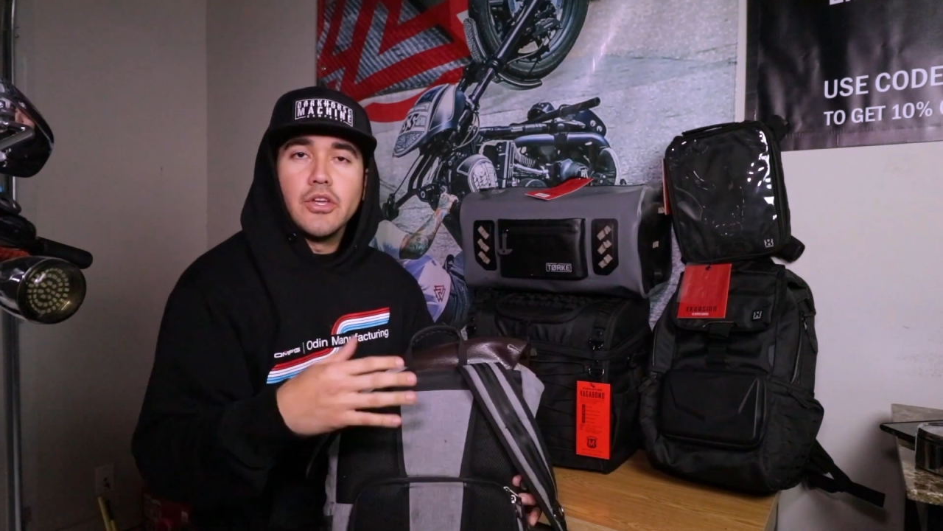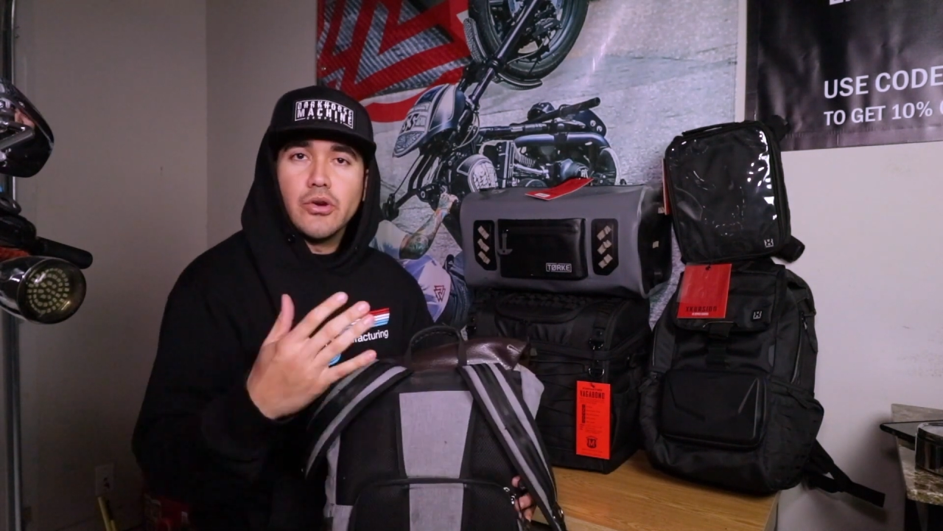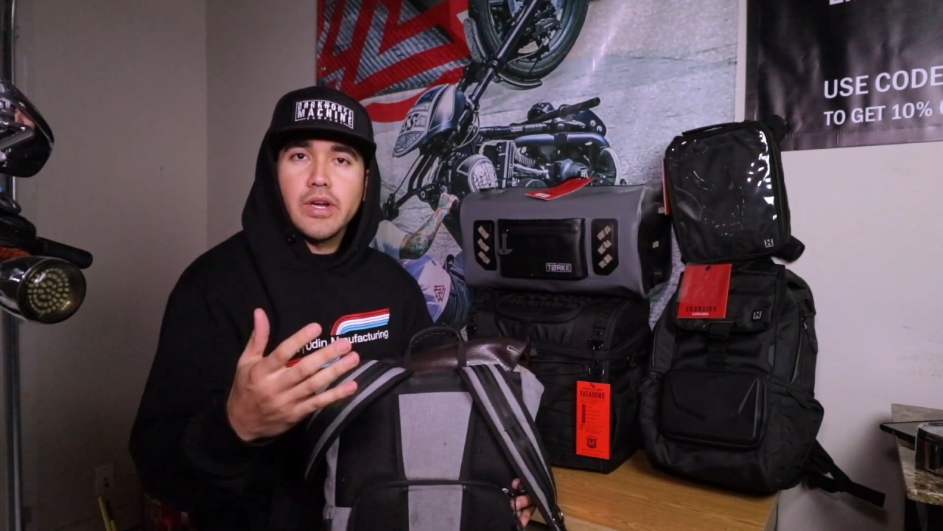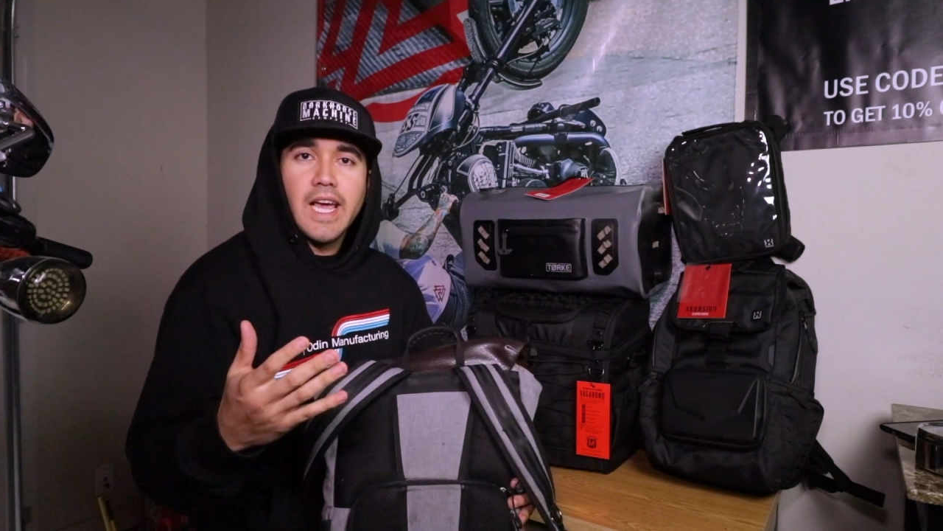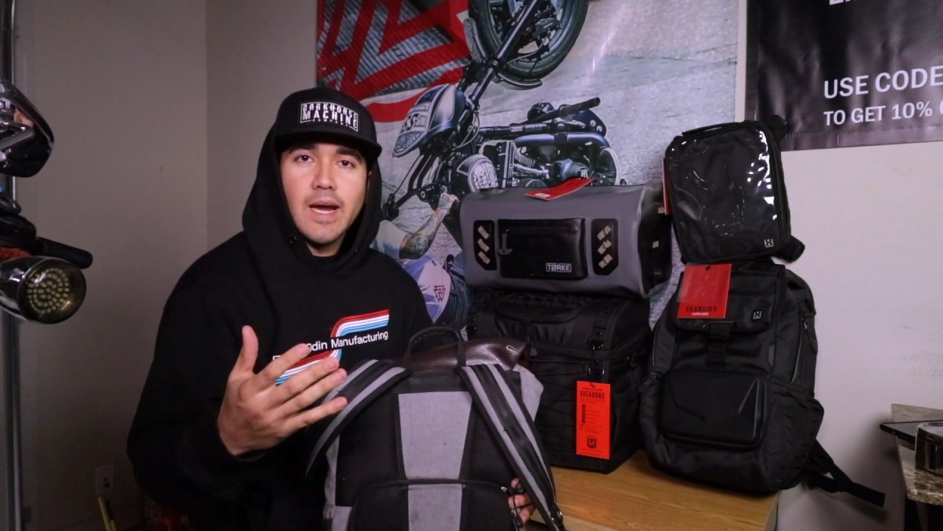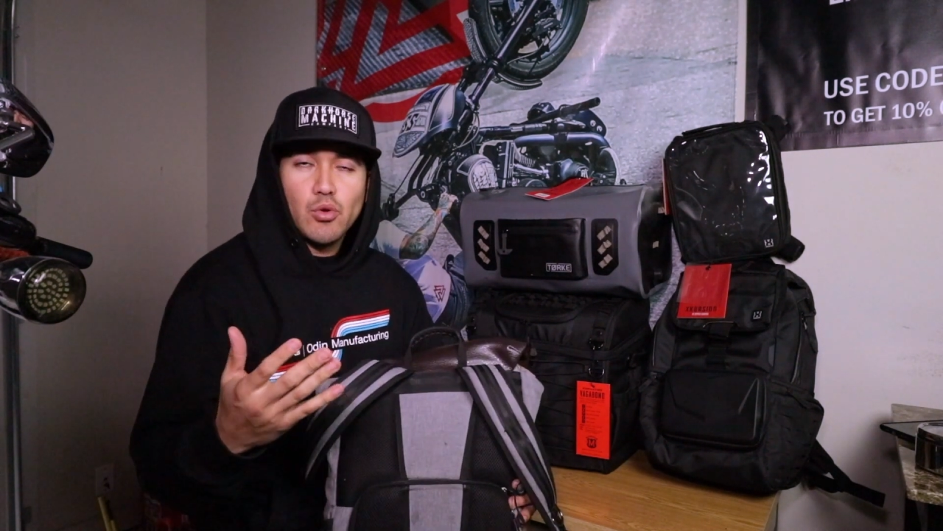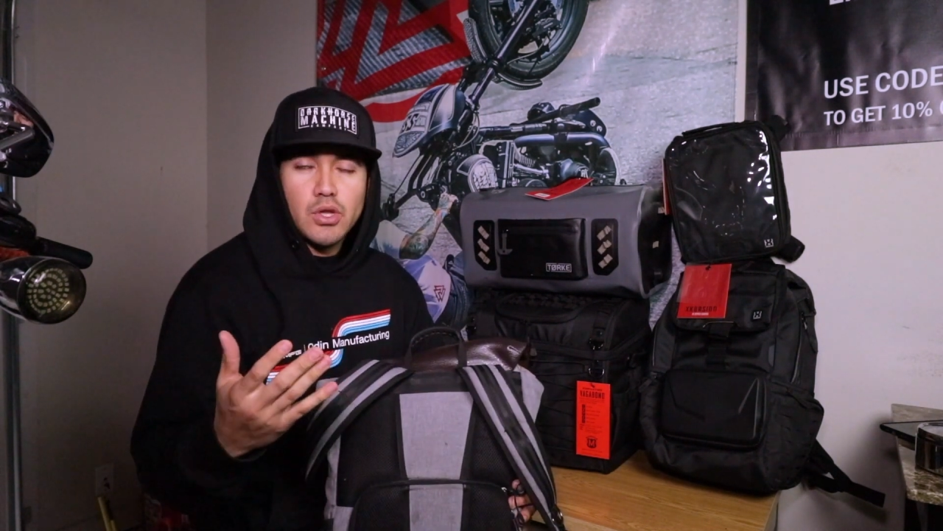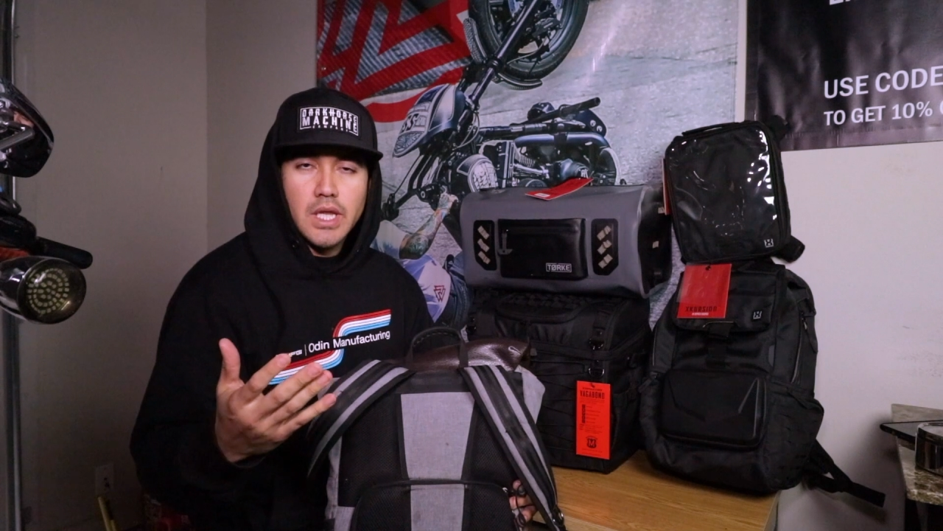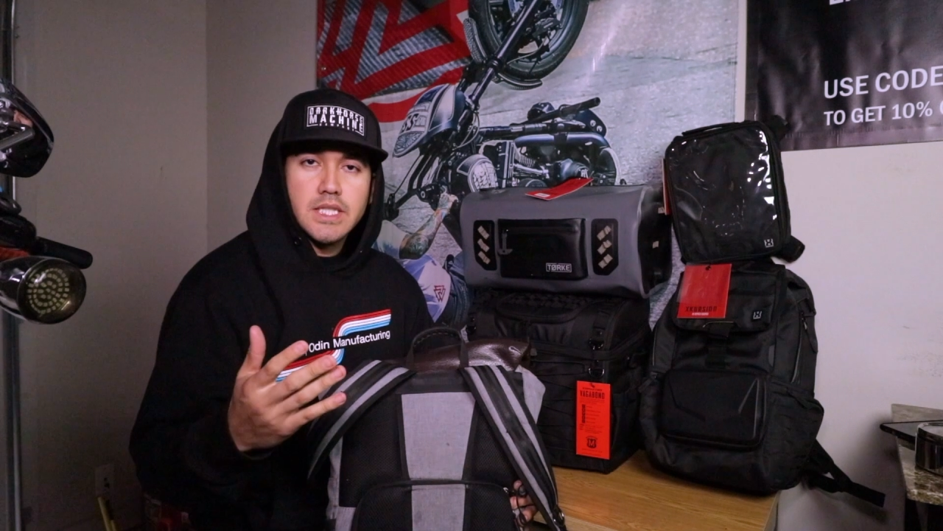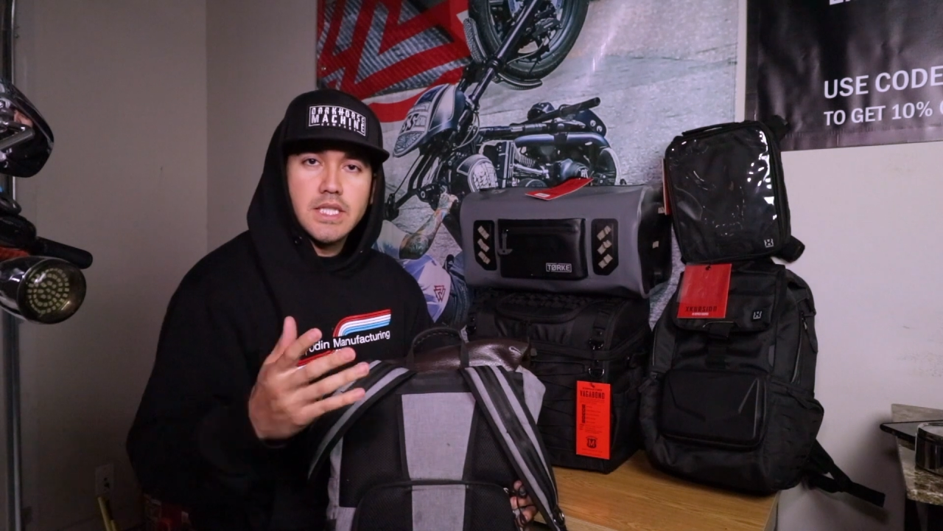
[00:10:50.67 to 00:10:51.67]
your camera
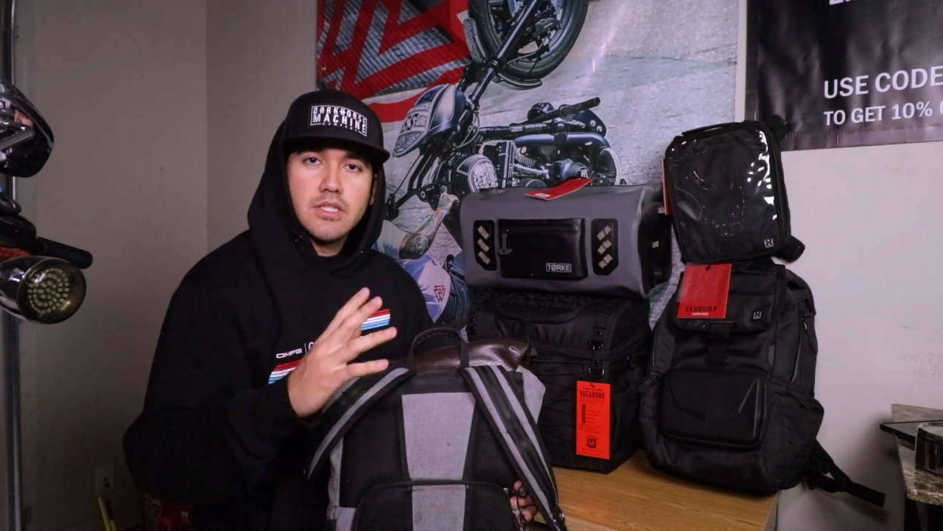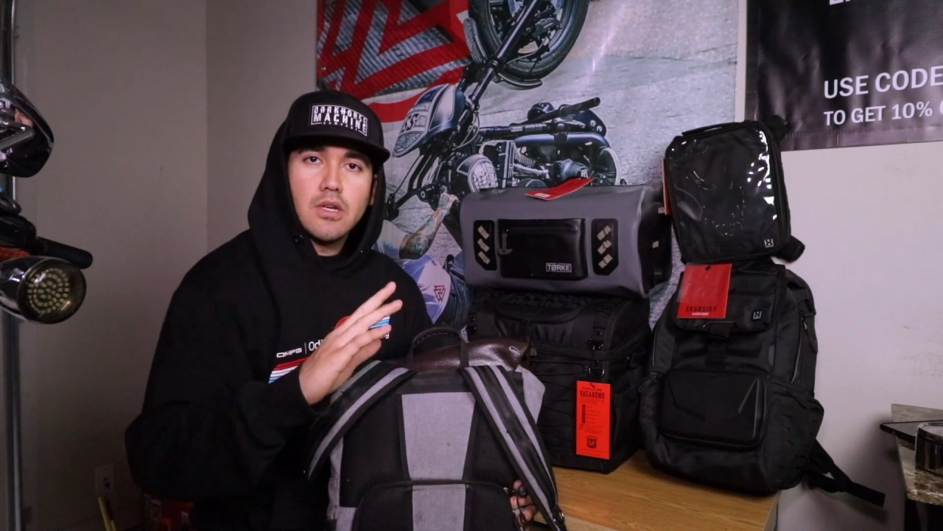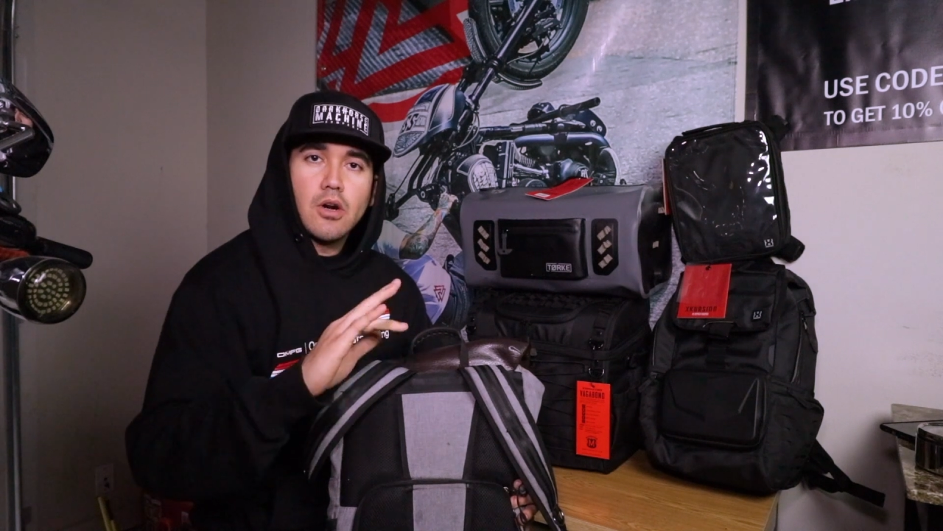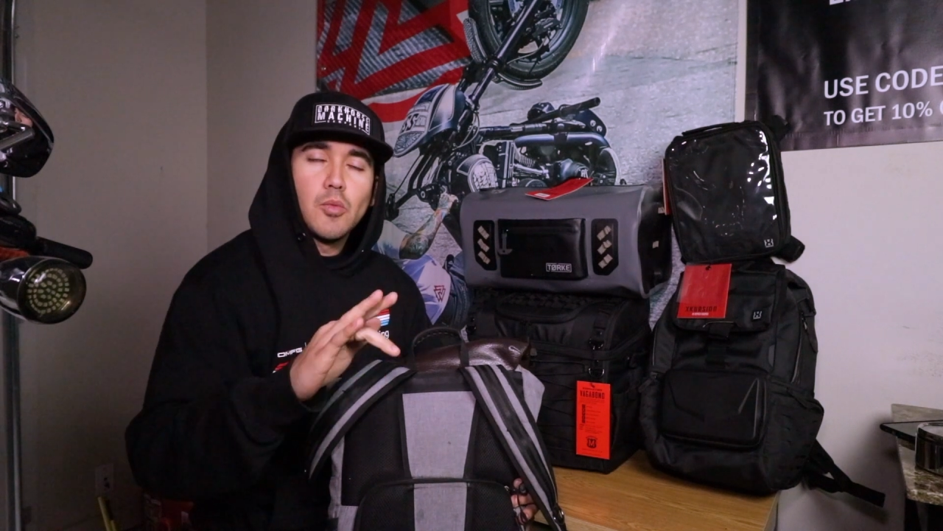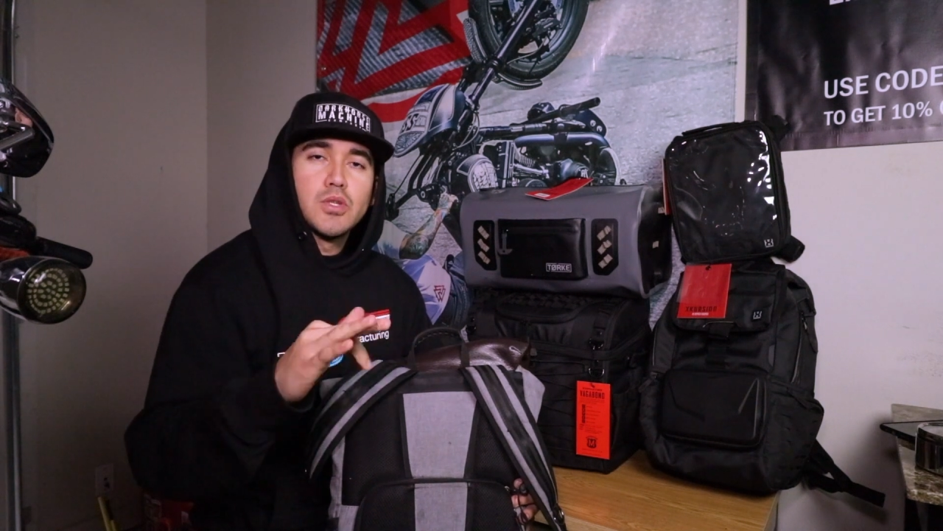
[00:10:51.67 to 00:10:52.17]
lenses are